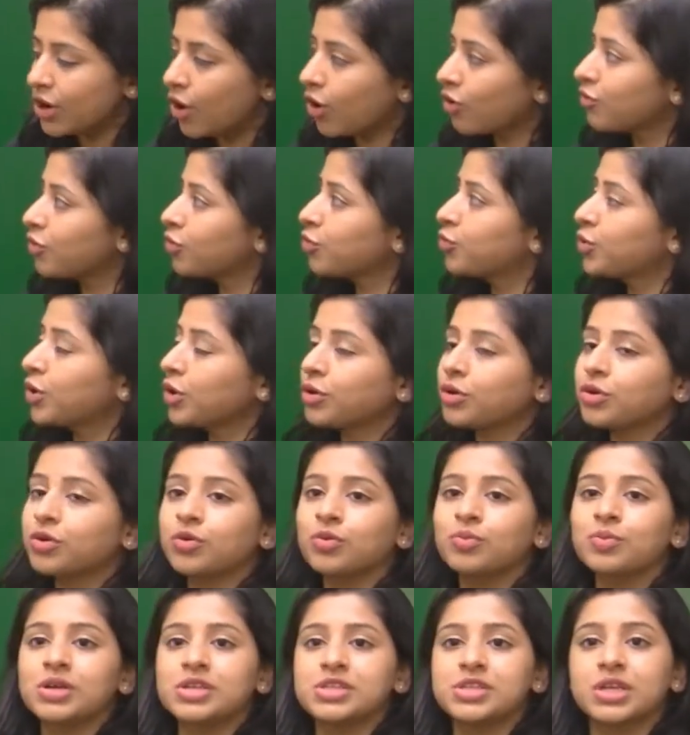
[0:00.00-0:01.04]
or what we are going to
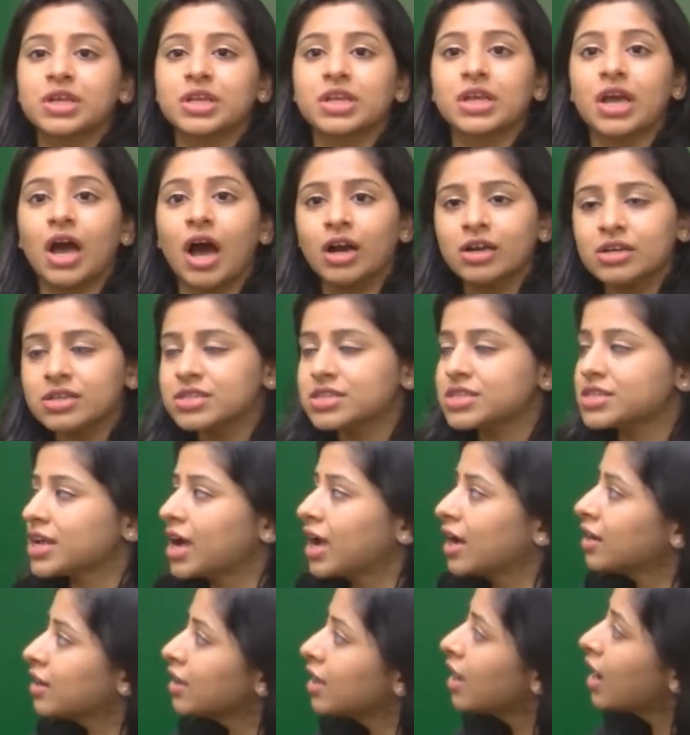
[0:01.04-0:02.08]
basically
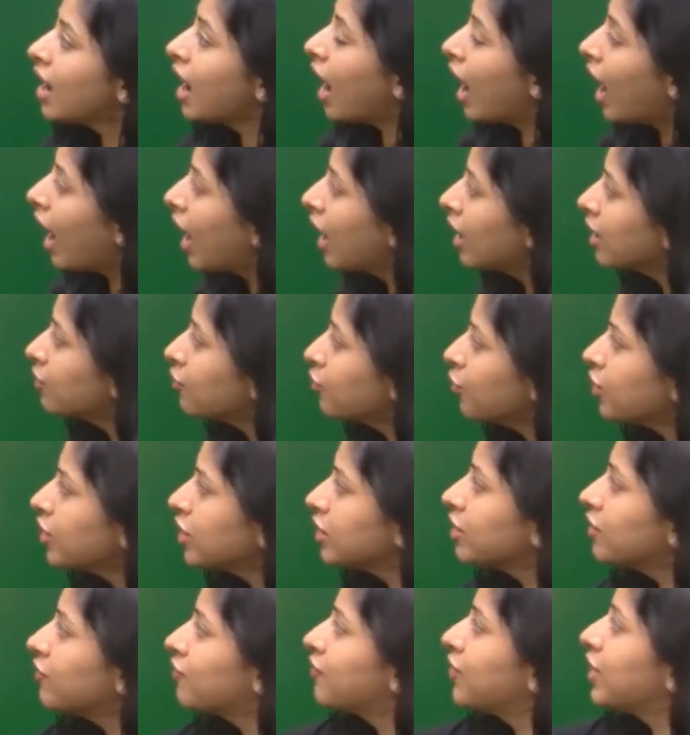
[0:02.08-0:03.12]
understand, are what are
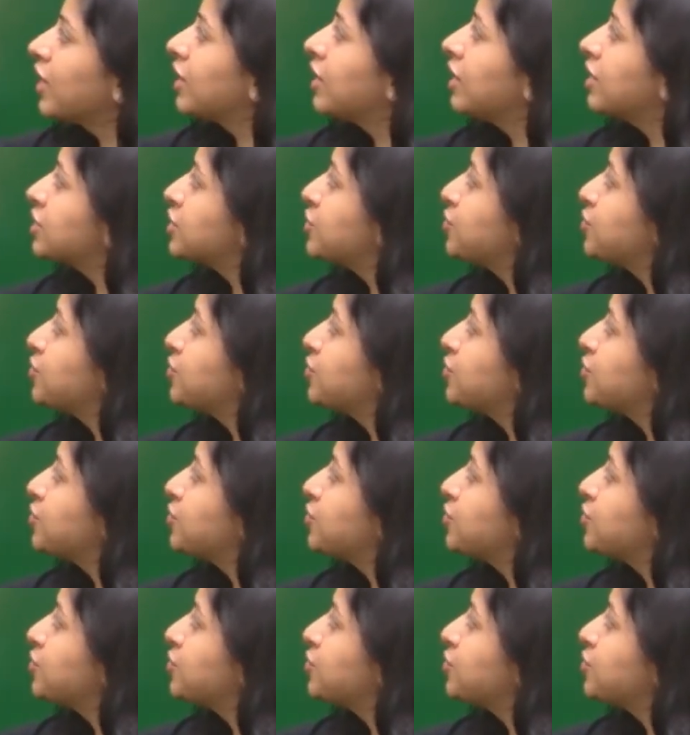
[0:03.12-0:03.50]
the various